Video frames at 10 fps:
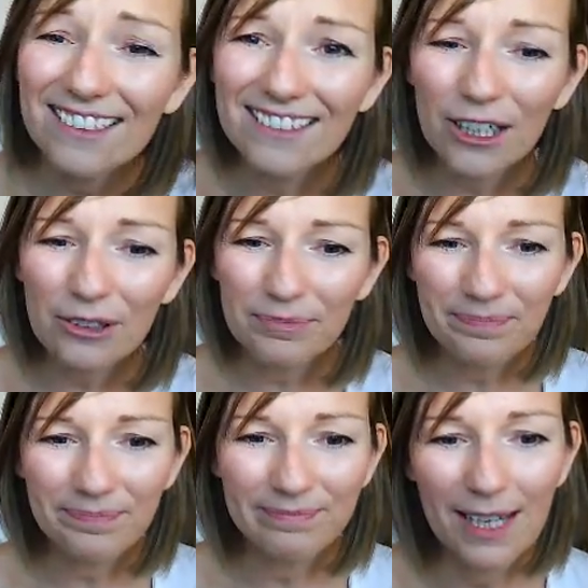and you know
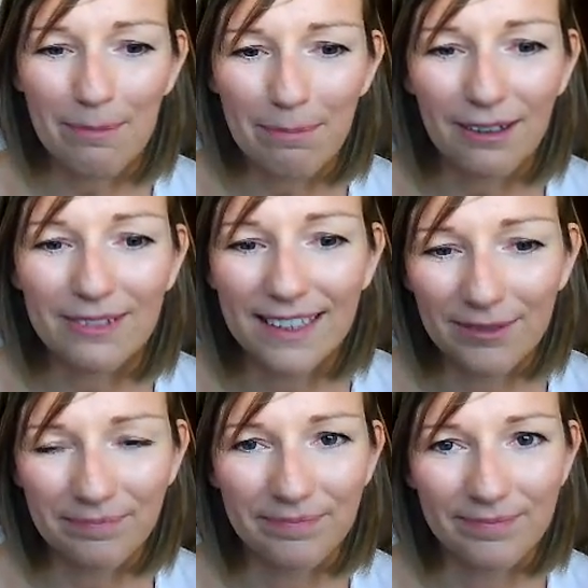about
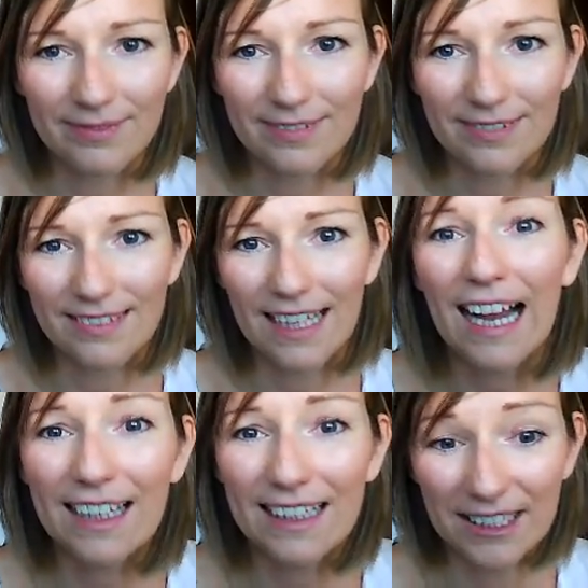the
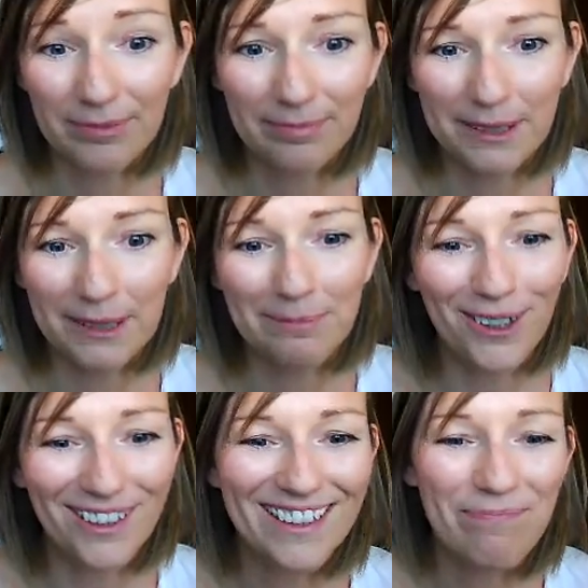ugly
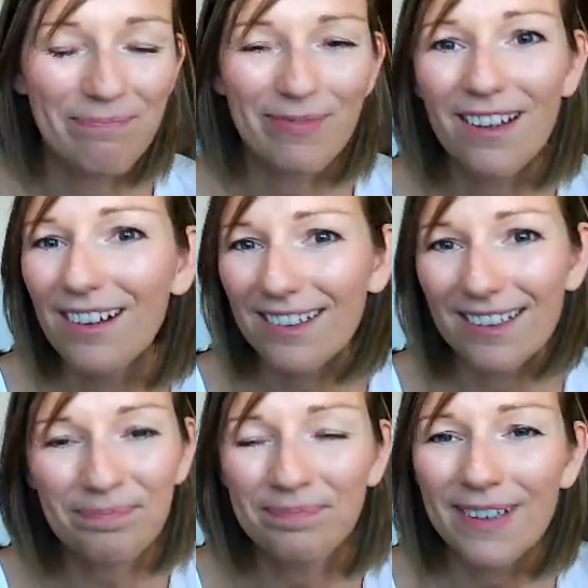people.
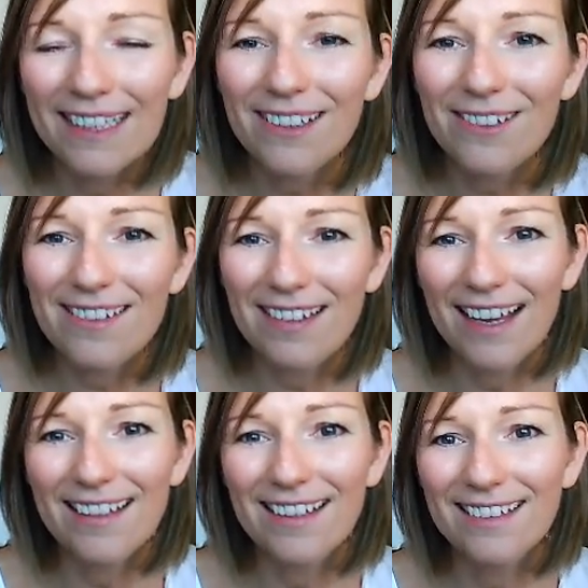I need to
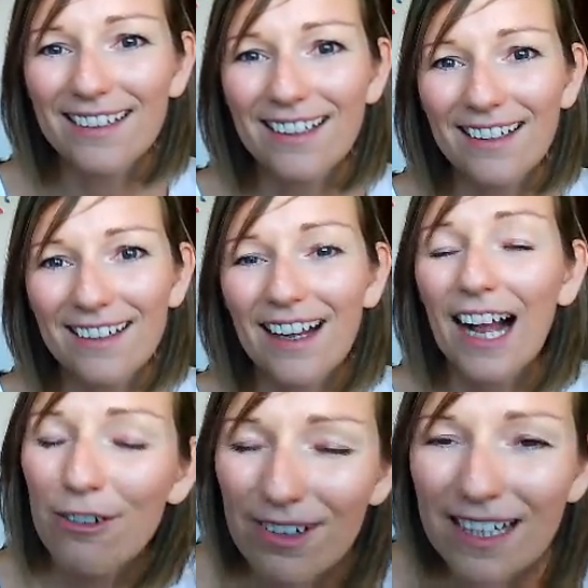say that
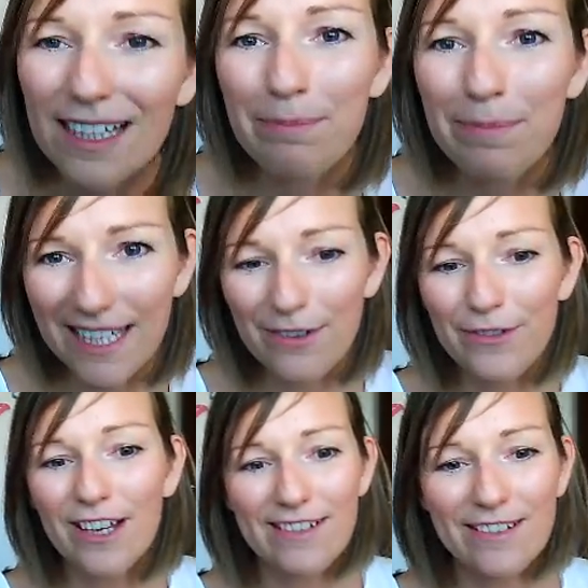I really
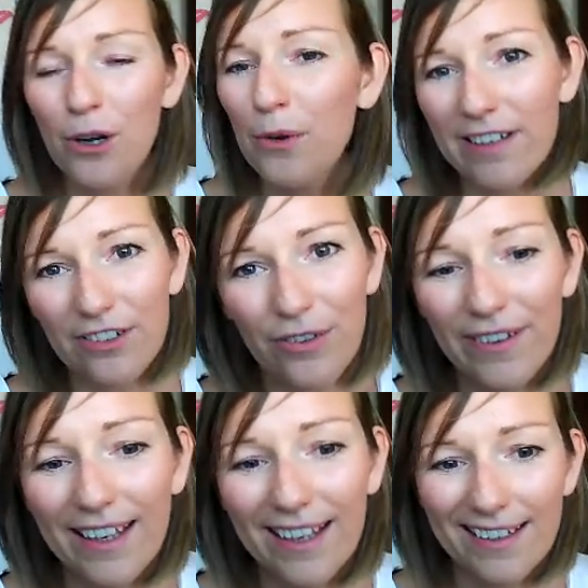believe there is no such
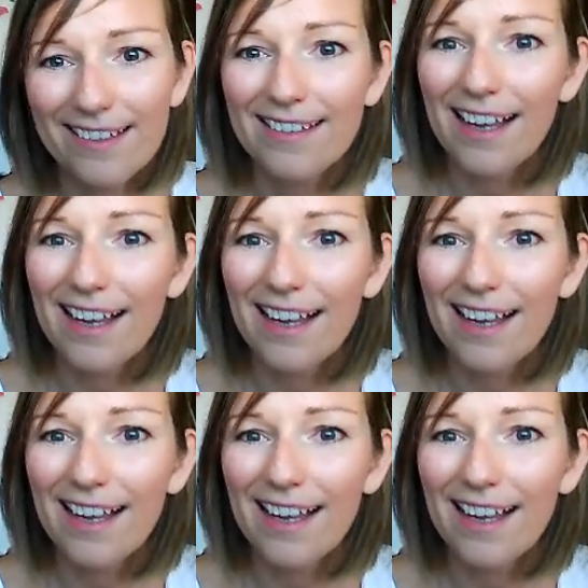thing as